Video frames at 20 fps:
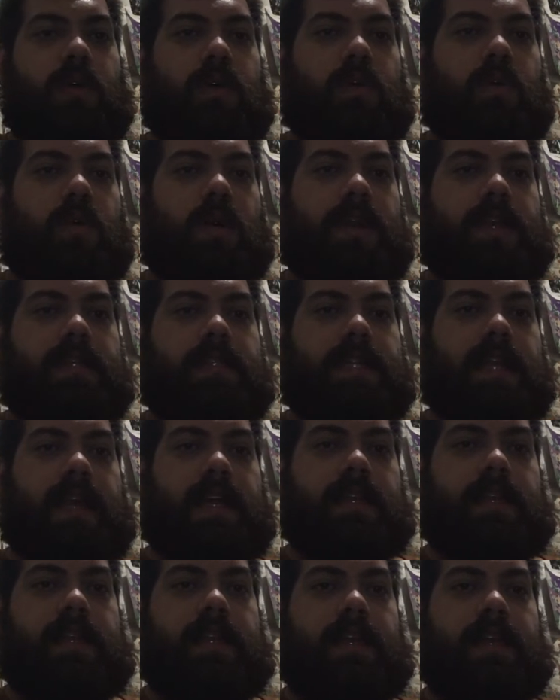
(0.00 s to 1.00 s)
what
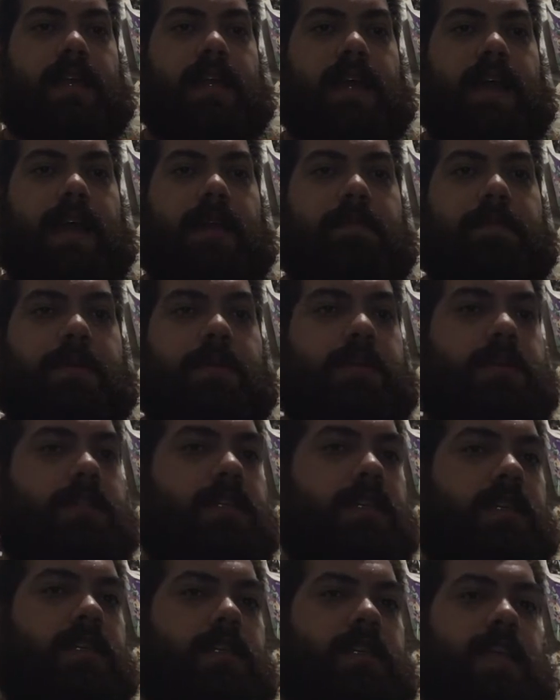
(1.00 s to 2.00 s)
exactly I
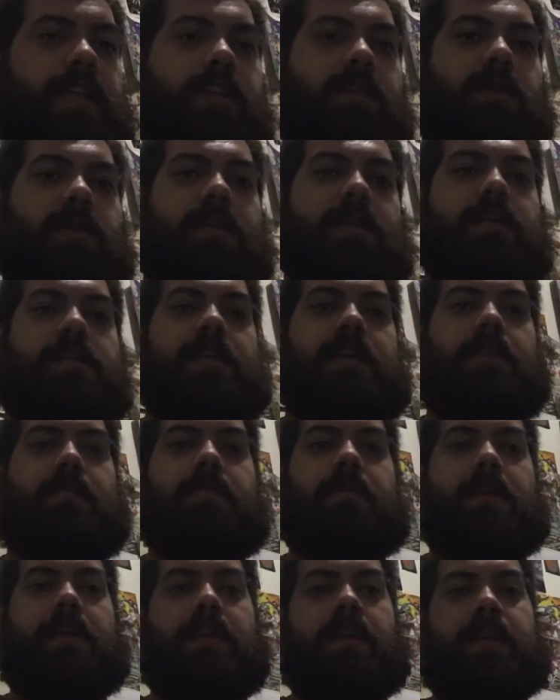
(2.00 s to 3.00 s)
purchased, and you can tell
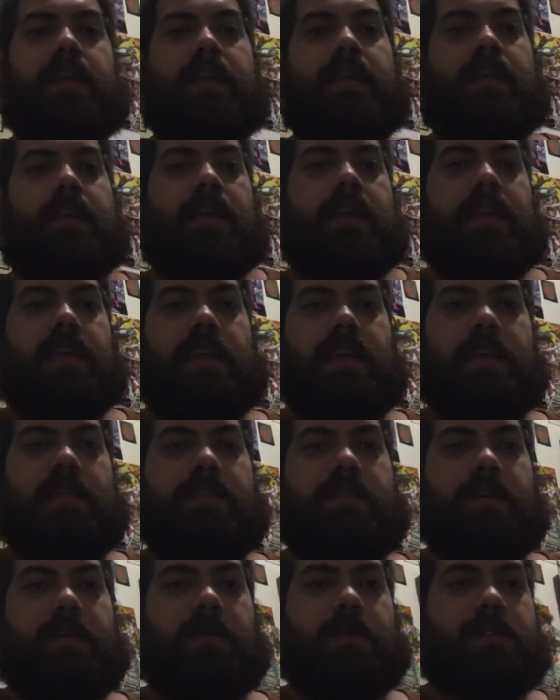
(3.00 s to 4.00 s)
me if
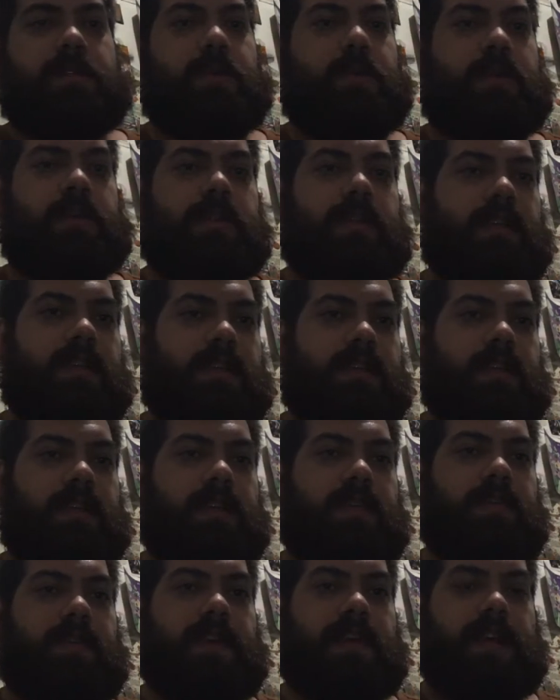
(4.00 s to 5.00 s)
it was worth it,
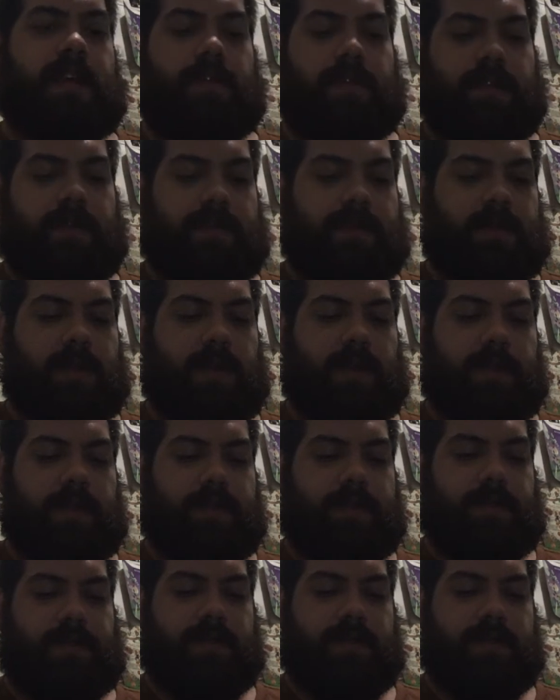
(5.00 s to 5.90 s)
if I got ripped off.